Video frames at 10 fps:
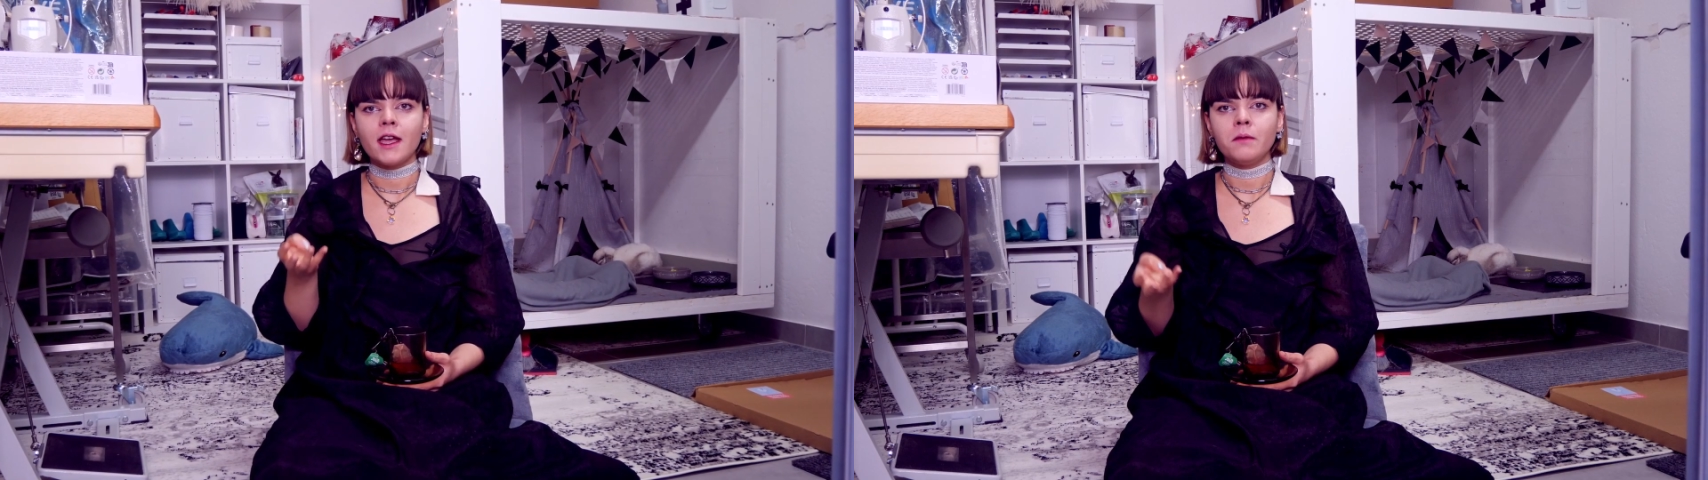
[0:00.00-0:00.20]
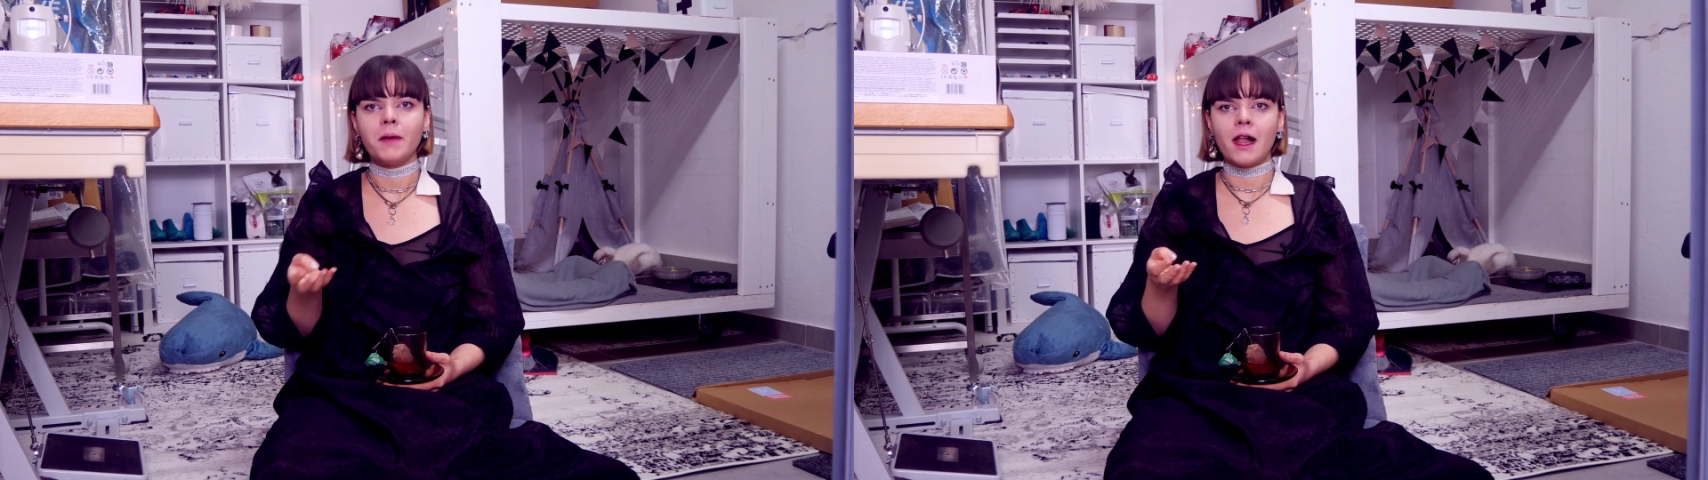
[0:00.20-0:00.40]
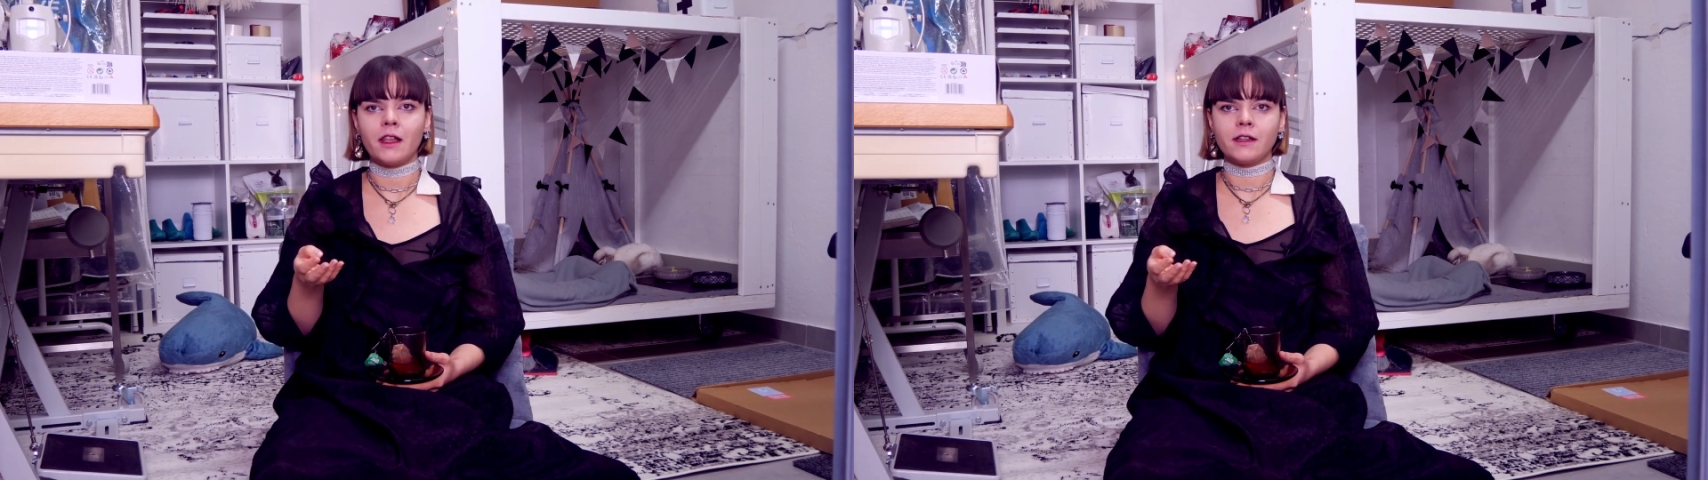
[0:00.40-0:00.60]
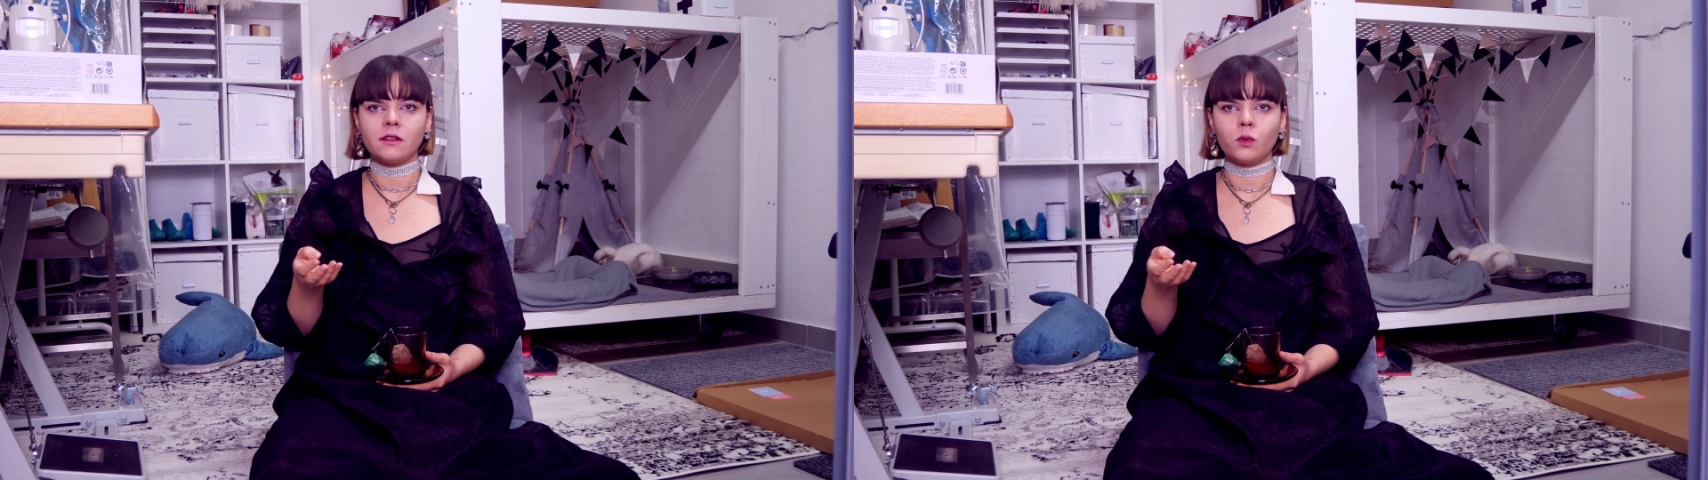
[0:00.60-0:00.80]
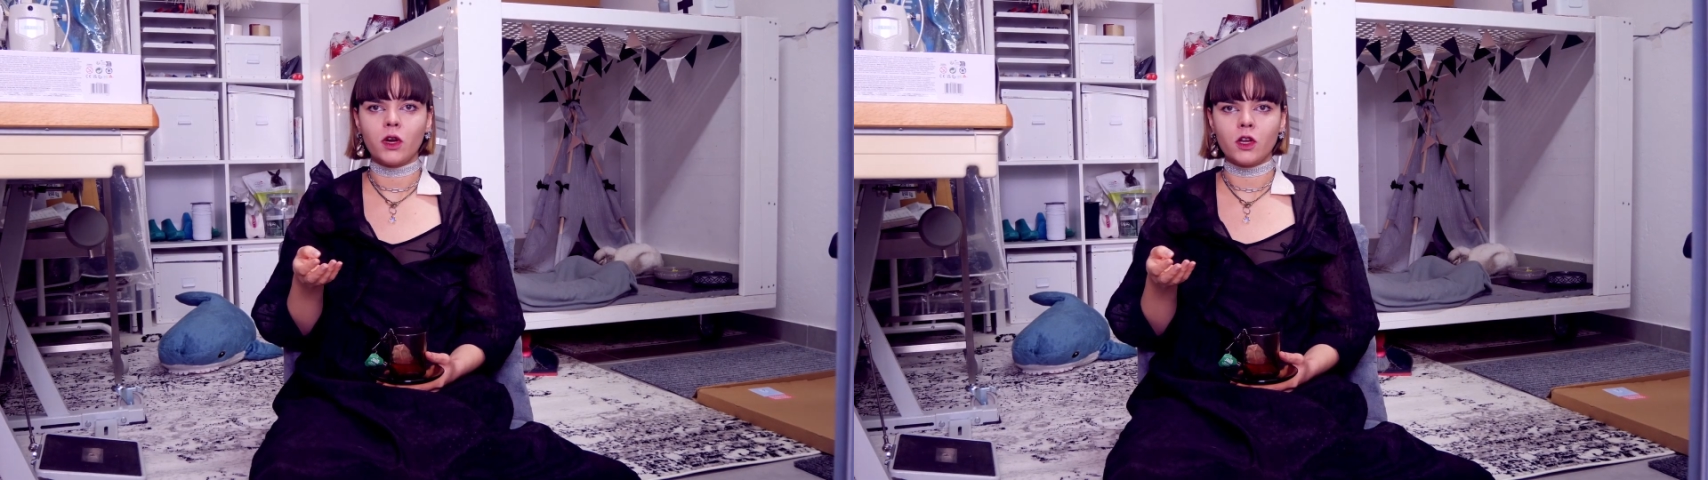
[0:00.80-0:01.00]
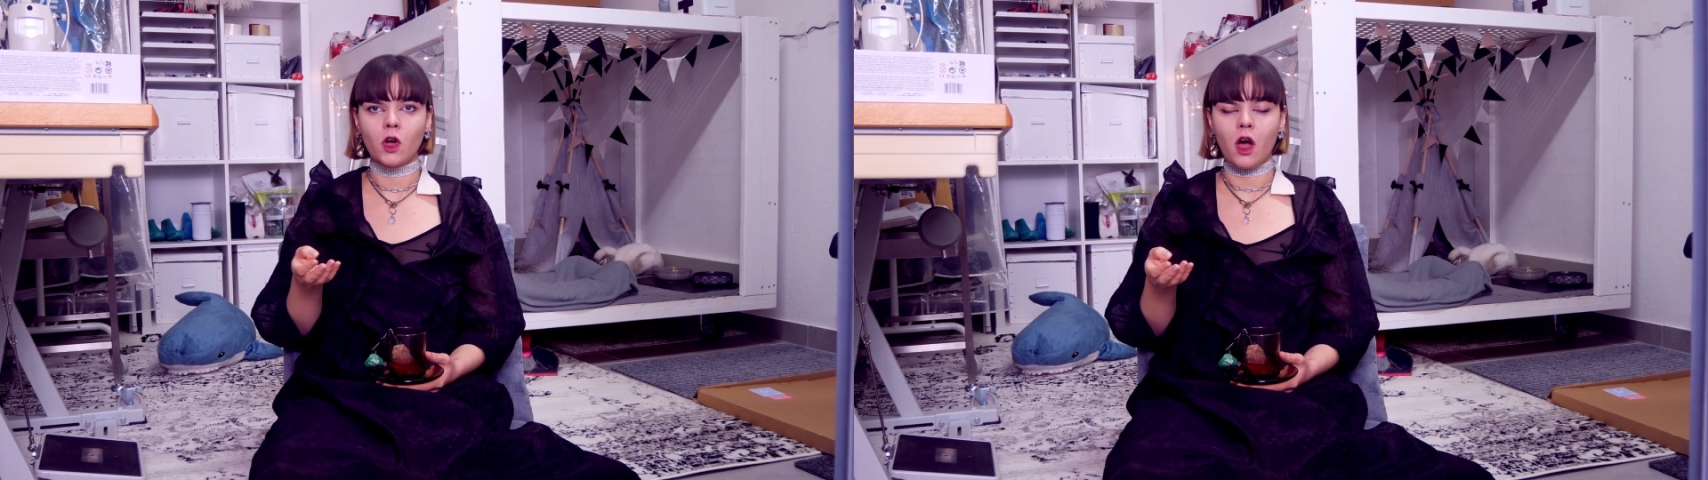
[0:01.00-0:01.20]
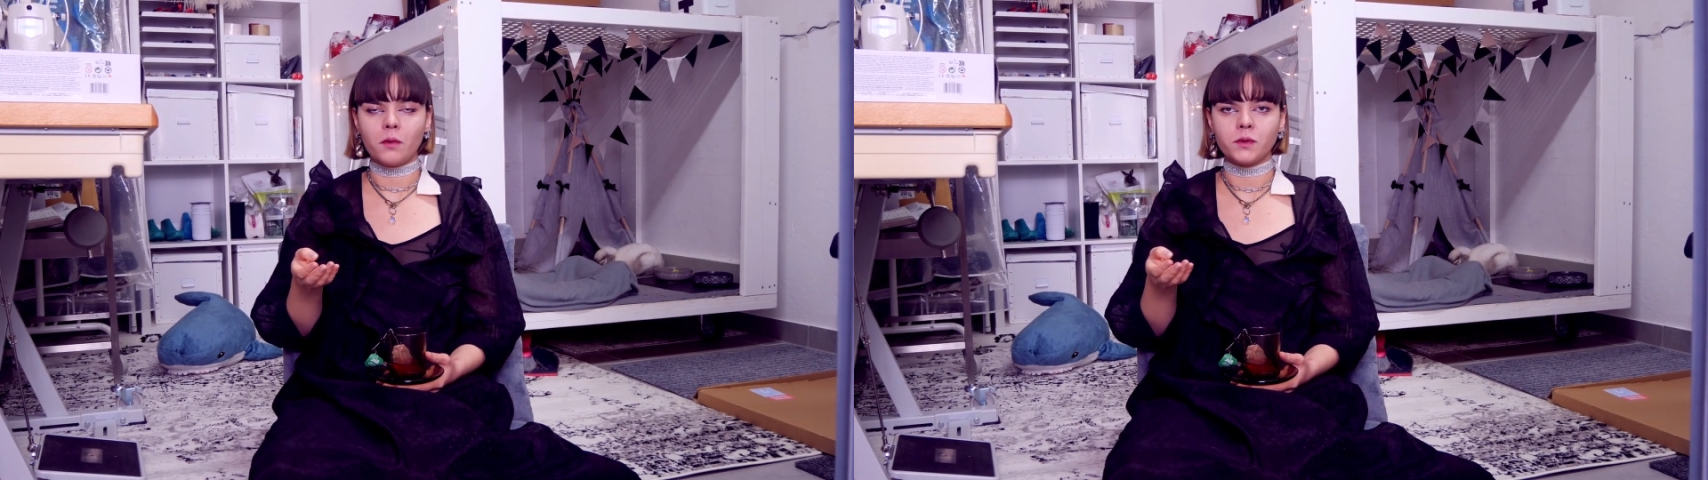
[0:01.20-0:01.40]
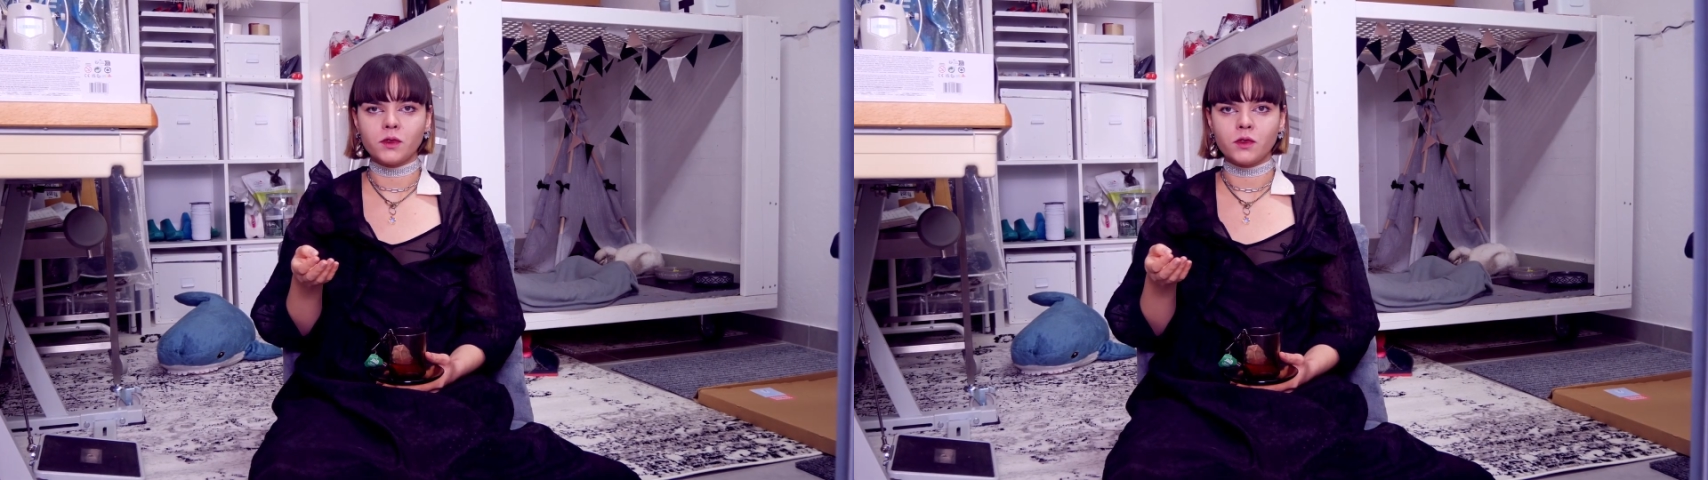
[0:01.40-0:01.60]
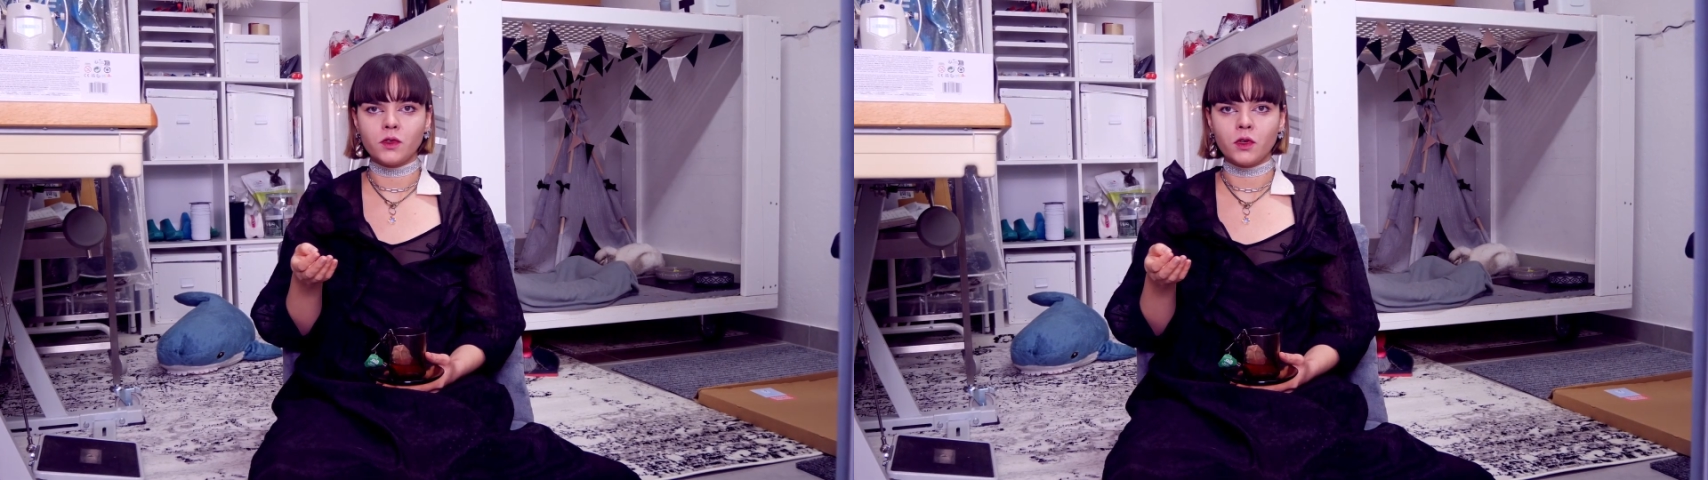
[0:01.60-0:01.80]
imbalance when it comes